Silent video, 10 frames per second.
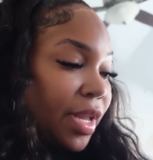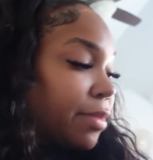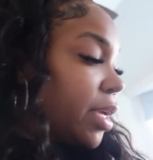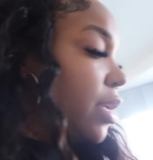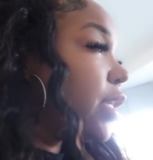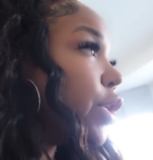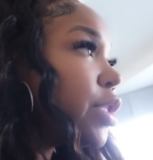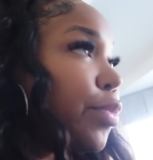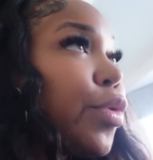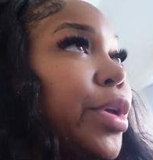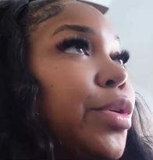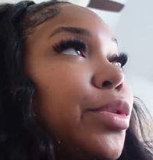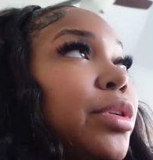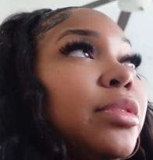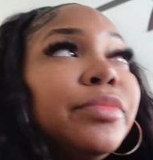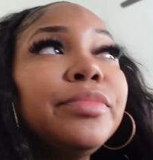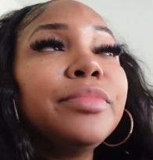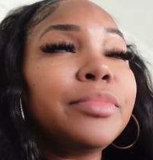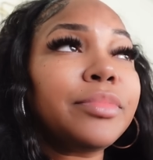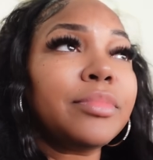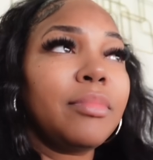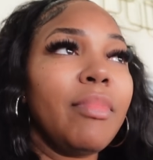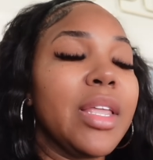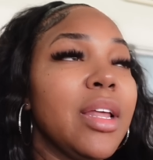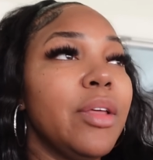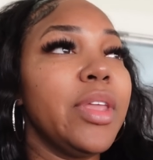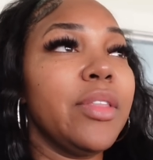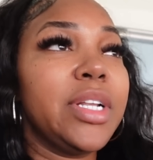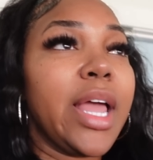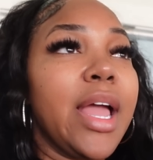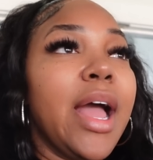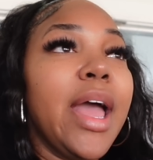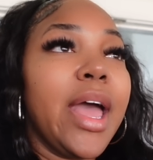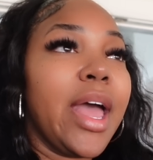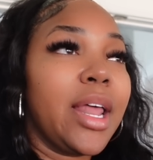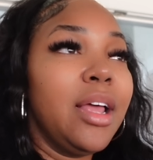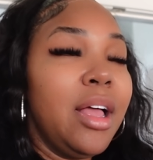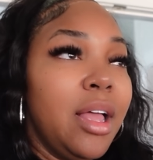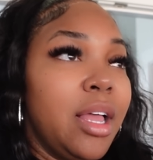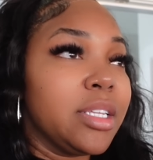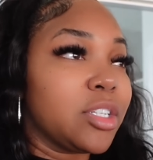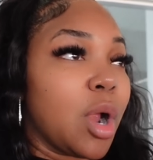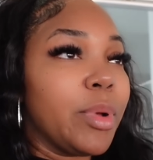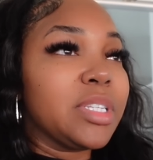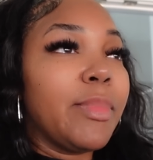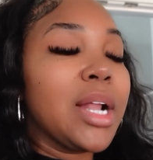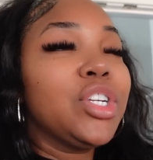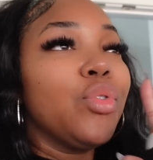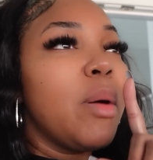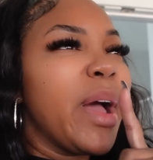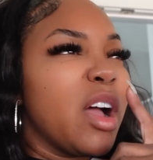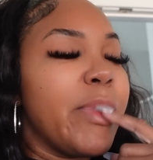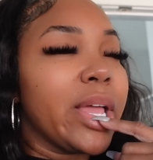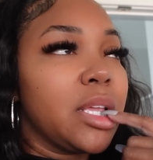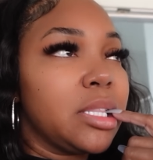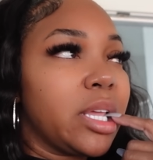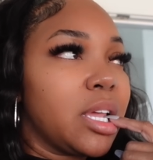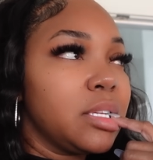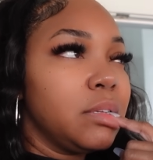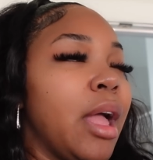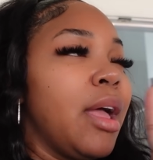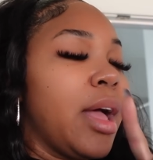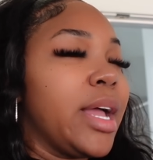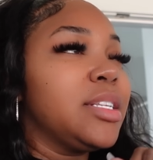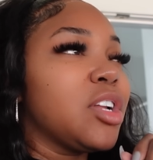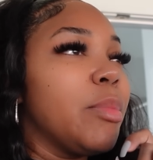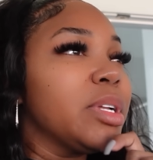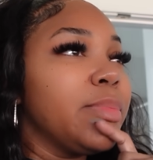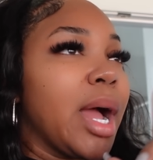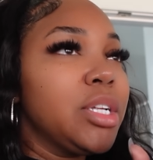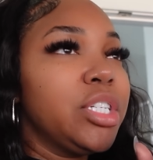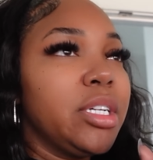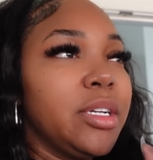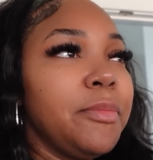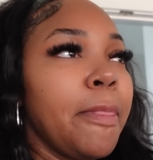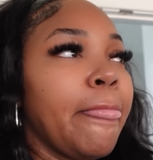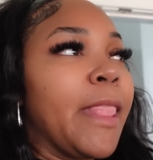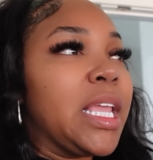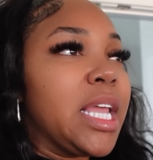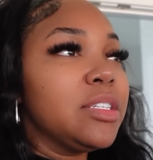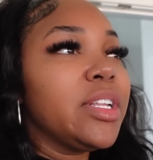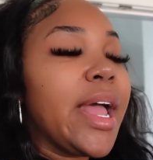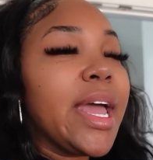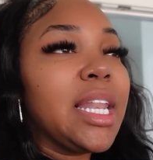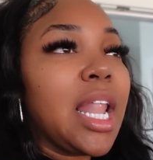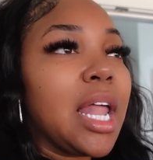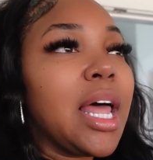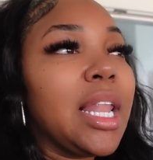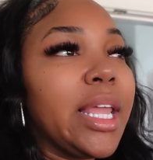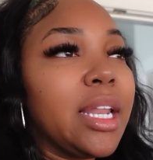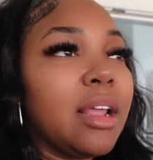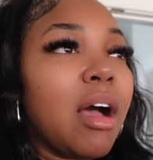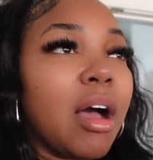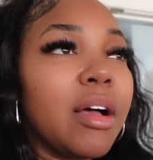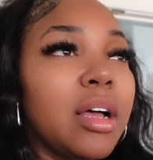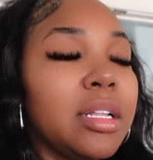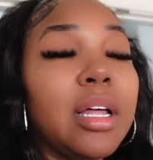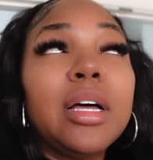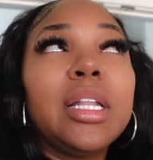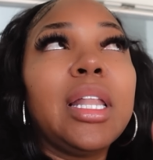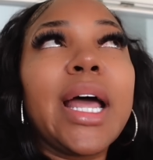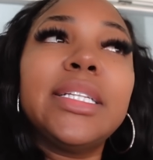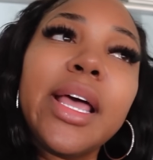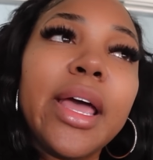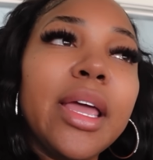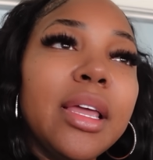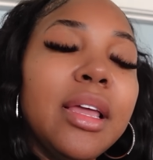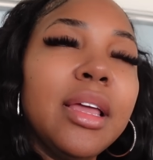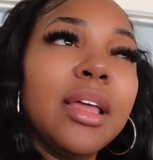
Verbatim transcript: i'm getting a little spoiled you know the other day i had starbucks matcha oh i might go back and get that i had starbucks matcha yesterday i had la la land cop uh, latte